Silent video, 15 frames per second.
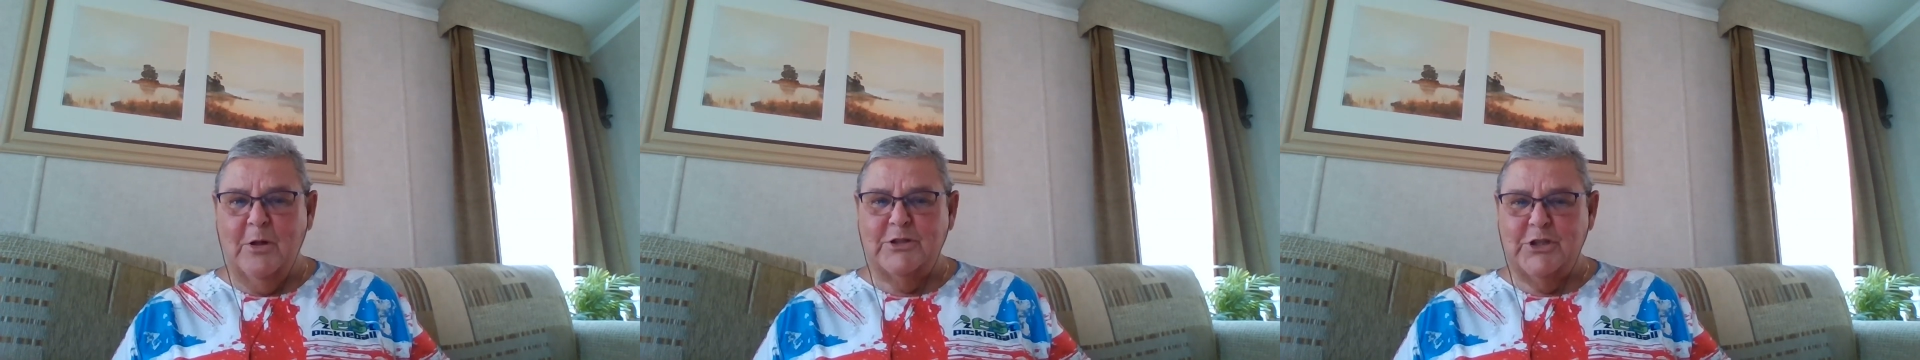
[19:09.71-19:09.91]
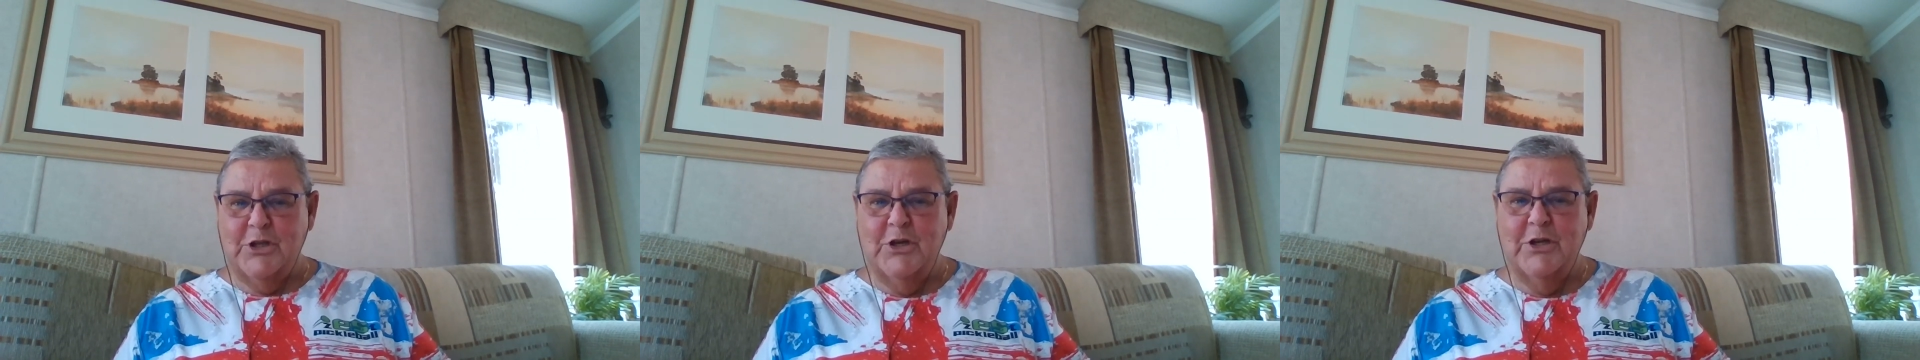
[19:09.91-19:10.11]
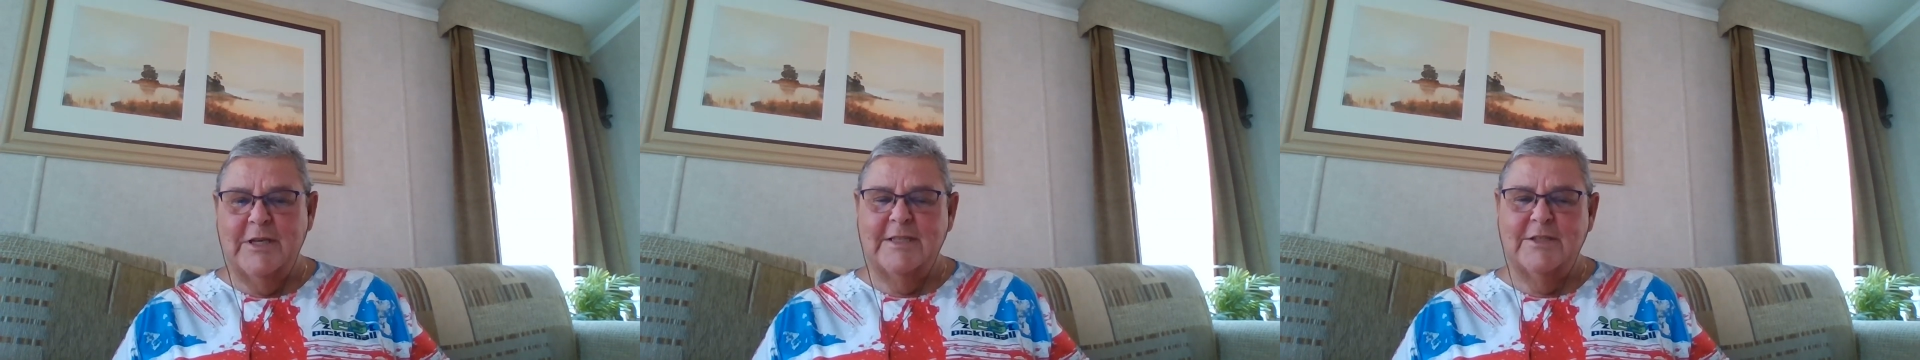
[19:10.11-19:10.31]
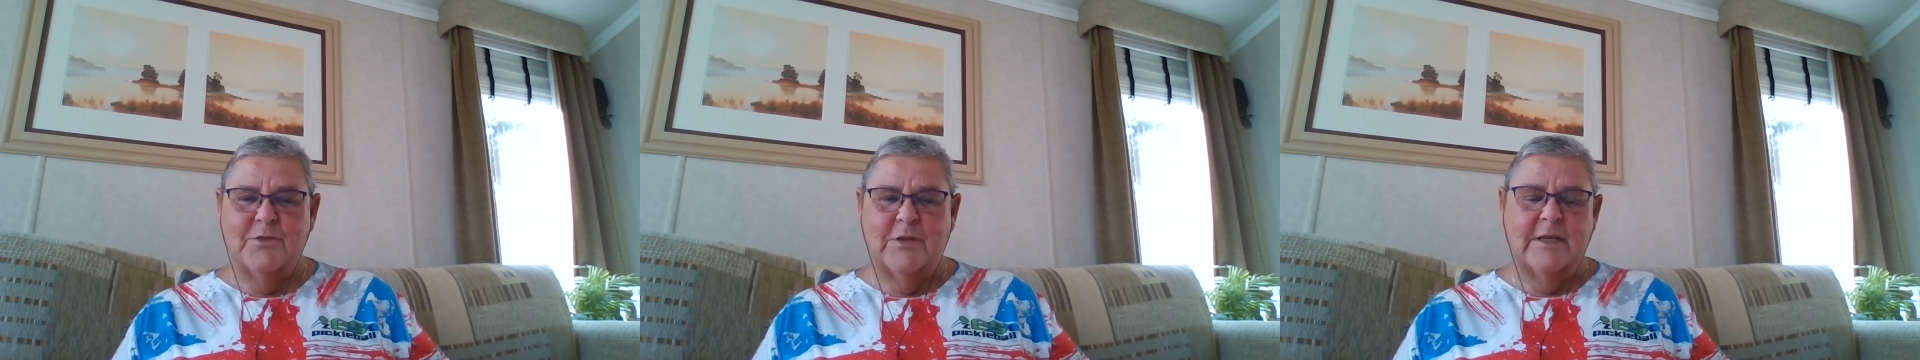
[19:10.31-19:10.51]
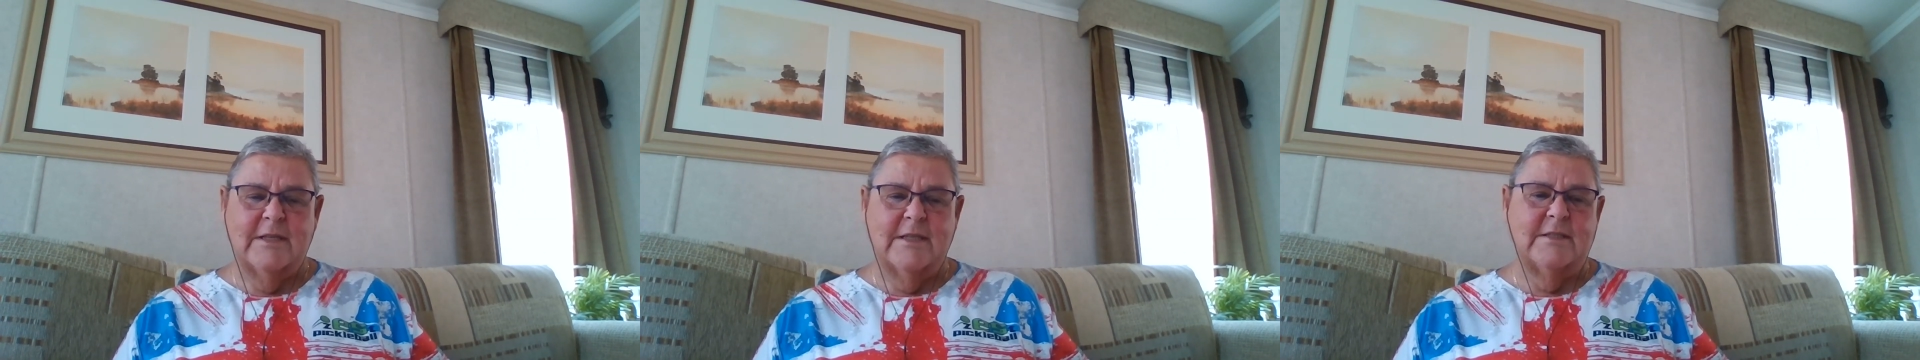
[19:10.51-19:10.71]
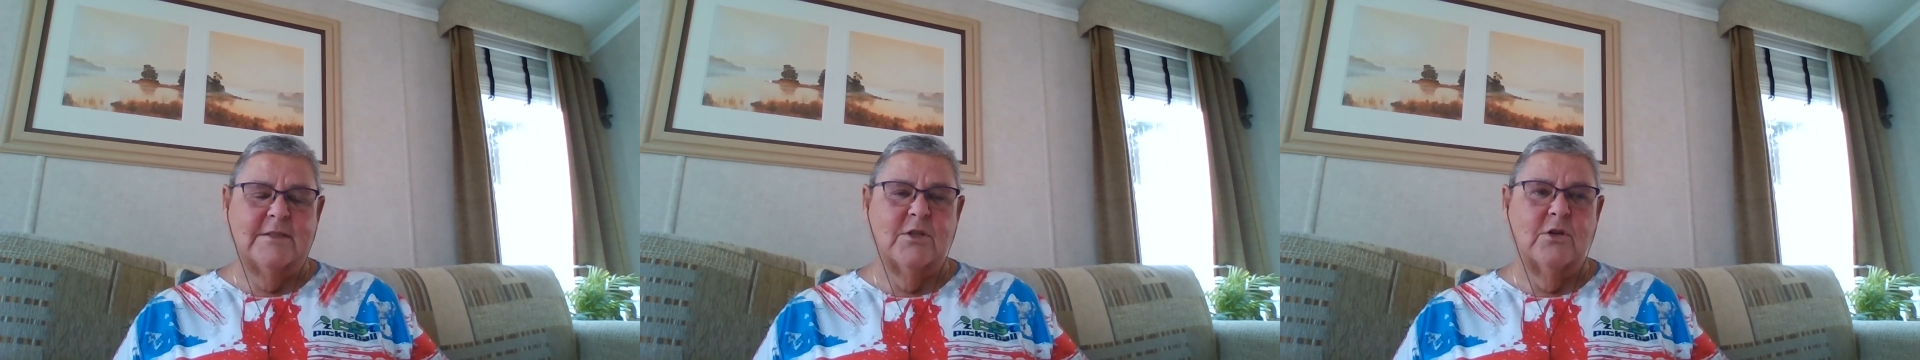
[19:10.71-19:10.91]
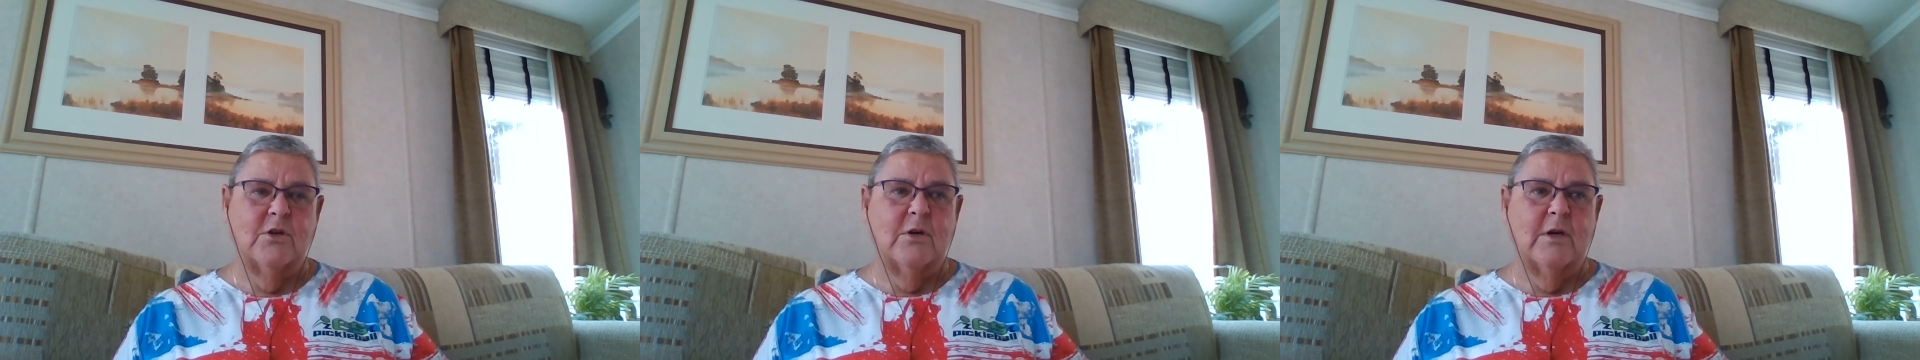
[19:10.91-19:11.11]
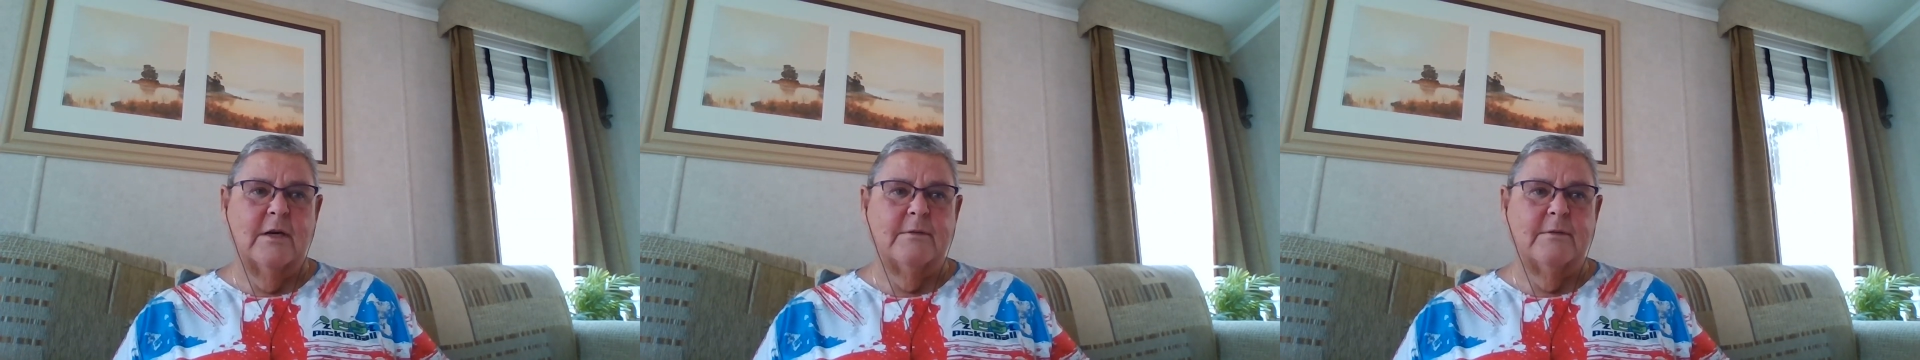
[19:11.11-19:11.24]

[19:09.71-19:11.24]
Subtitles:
pickleball journeys, really.